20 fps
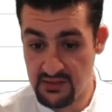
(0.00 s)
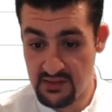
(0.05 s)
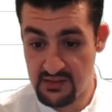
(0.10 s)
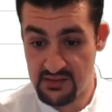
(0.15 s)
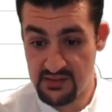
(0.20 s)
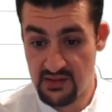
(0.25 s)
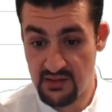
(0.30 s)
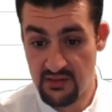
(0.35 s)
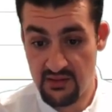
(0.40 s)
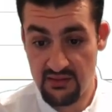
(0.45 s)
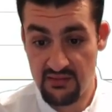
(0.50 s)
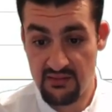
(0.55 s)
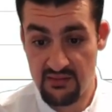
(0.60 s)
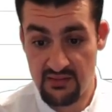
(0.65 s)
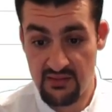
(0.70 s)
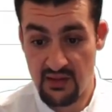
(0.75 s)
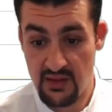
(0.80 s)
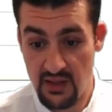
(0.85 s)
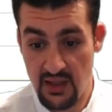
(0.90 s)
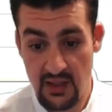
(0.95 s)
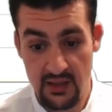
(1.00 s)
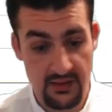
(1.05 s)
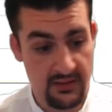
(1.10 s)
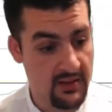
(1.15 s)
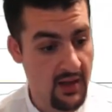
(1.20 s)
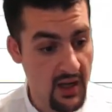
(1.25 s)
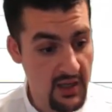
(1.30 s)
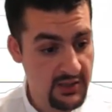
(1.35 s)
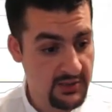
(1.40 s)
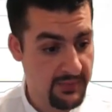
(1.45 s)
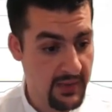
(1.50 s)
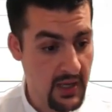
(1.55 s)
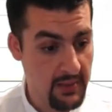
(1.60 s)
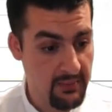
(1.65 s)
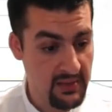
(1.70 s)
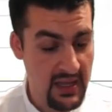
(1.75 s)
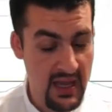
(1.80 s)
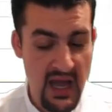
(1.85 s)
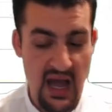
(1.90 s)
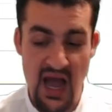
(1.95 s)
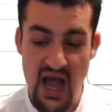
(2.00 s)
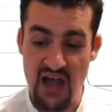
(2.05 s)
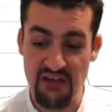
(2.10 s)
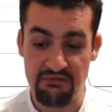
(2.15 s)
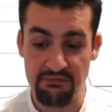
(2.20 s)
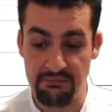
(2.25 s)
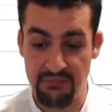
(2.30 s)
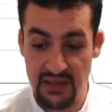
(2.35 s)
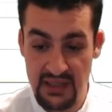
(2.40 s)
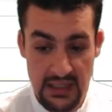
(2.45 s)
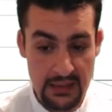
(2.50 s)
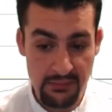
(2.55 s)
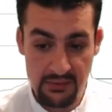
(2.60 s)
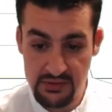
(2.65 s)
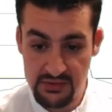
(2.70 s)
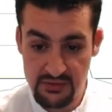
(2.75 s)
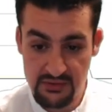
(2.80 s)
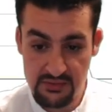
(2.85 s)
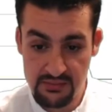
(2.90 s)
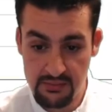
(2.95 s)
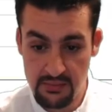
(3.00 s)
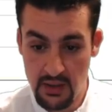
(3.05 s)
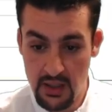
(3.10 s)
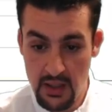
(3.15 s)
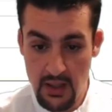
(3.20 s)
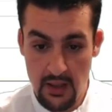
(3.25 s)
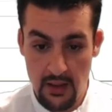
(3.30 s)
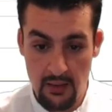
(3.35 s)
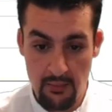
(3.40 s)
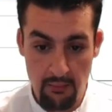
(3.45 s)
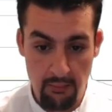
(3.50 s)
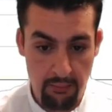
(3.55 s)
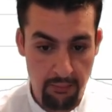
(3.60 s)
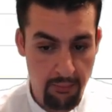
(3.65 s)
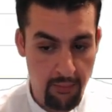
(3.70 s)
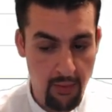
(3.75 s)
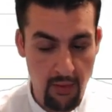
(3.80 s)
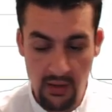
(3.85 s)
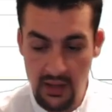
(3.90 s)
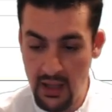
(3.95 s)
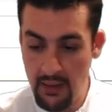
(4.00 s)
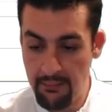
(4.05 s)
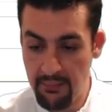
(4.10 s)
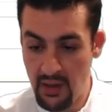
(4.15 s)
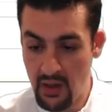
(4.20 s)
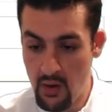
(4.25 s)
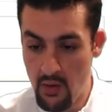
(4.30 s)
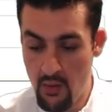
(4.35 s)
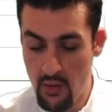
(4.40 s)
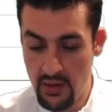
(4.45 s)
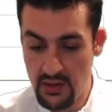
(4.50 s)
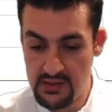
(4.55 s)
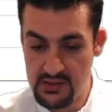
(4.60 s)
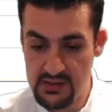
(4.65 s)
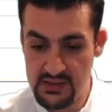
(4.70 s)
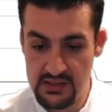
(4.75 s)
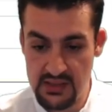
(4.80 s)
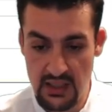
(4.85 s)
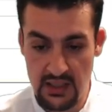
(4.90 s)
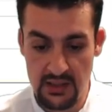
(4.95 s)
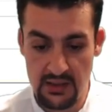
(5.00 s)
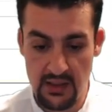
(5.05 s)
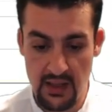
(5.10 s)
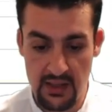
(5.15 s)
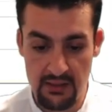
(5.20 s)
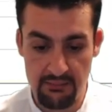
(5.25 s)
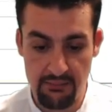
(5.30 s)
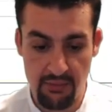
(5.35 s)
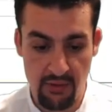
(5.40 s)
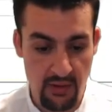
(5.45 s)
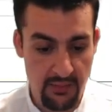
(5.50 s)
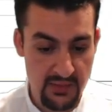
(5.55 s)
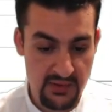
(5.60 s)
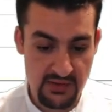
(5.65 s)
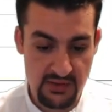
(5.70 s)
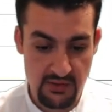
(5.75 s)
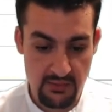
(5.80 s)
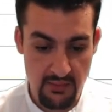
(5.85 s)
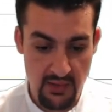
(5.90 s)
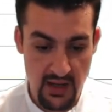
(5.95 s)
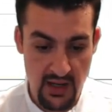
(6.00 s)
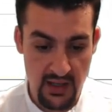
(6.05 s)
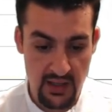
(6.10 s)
as you can see, it does pay me out. I've been able to pull out Bitcoins and put them into